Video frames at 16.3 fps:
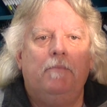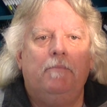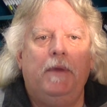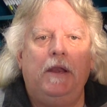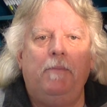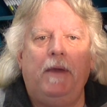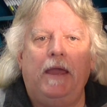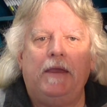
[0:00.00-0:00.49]

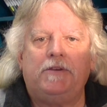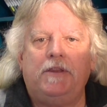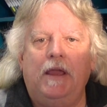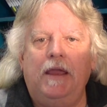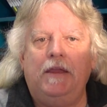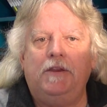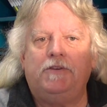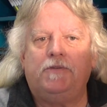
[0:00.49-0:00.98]
Many
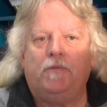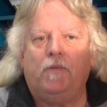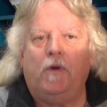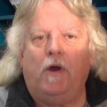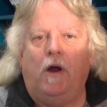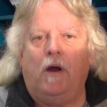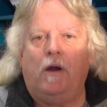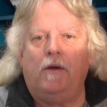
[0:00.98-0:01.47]
backstage
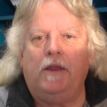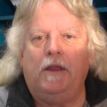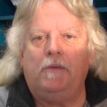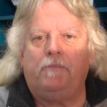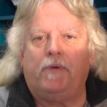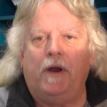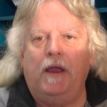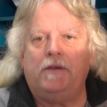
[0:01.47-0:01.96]
are
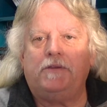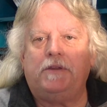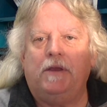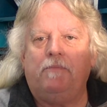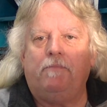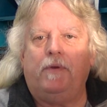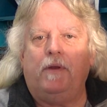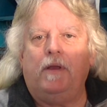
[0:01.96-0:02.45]
impressed
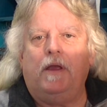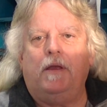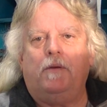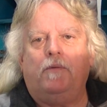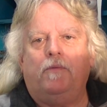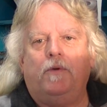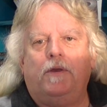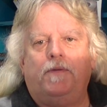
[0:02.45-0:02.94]
uh,
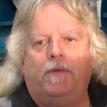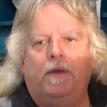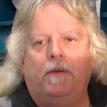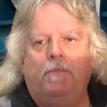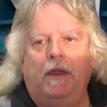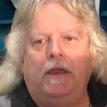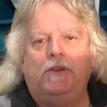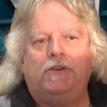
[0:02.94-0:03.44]
uh with uh,
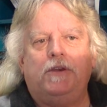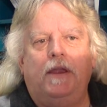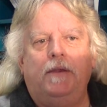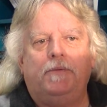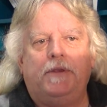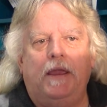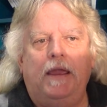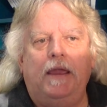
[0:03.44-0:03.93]
Mickie
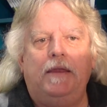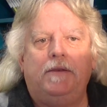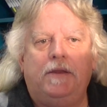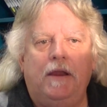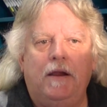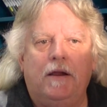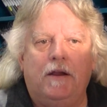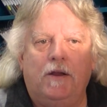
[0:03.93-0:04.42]
James and
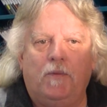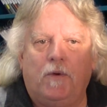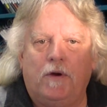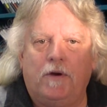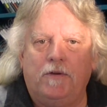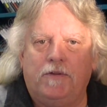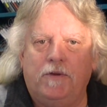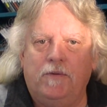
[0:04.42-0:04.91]
Tara
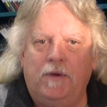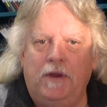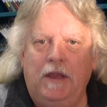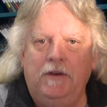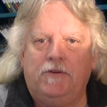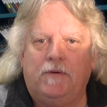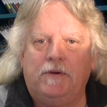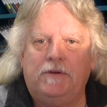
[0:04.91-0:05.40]
working through
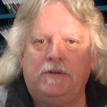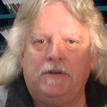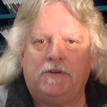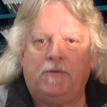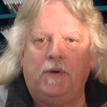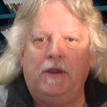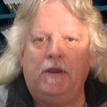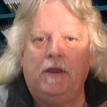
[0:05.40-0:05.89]
injuries
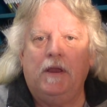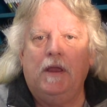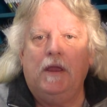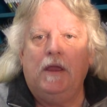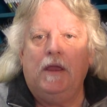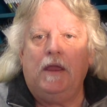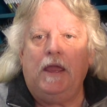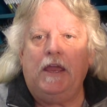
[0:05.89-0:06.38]
this week.
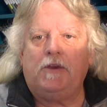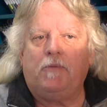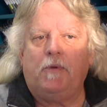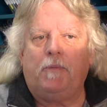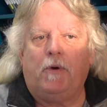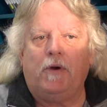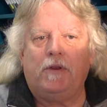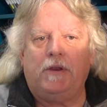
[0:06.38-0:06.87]
As
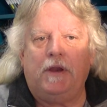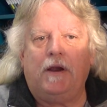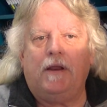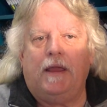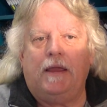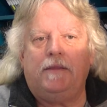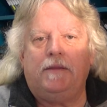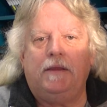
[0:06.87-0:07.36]
reported,
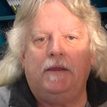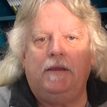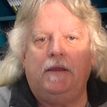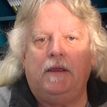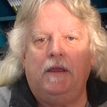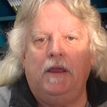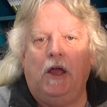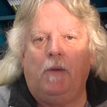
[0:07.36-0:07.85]
Tara had
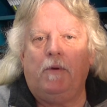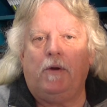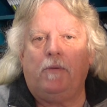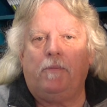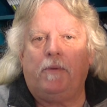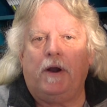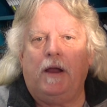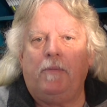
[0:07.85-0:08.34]
the uh,
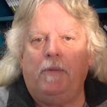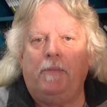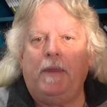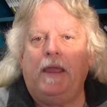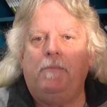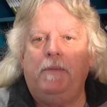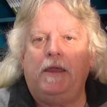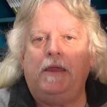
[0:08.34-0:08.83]
elbow problem,
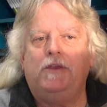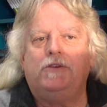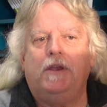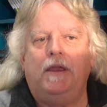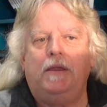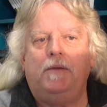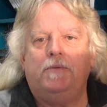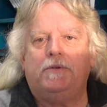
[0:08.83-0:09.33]
and Mickie
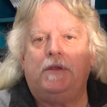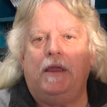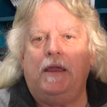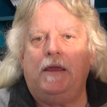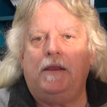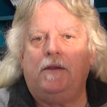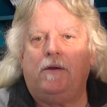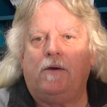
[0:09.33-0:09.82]
James
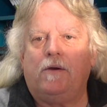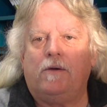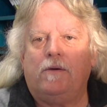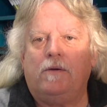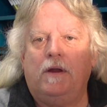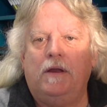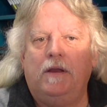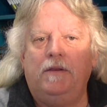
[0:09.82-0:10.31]
had
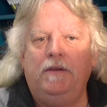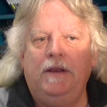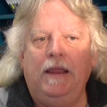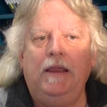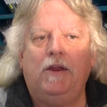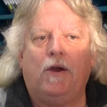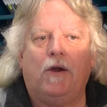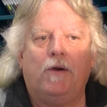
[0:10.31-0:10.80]
her uh,
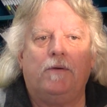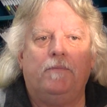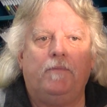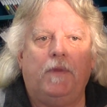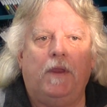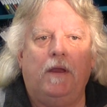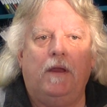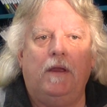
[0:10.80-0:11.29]
knee hurt
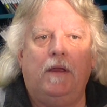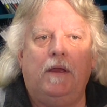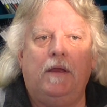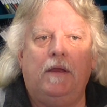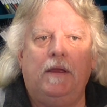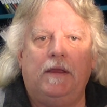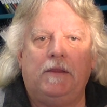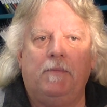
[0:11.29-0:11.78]

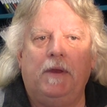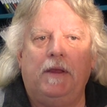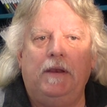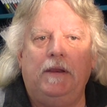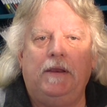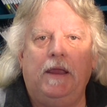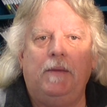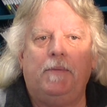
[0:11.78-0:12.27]
uh, at the
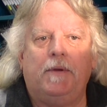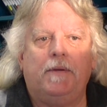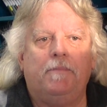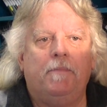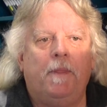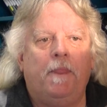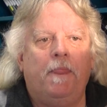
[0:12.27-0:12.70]
Monday taping.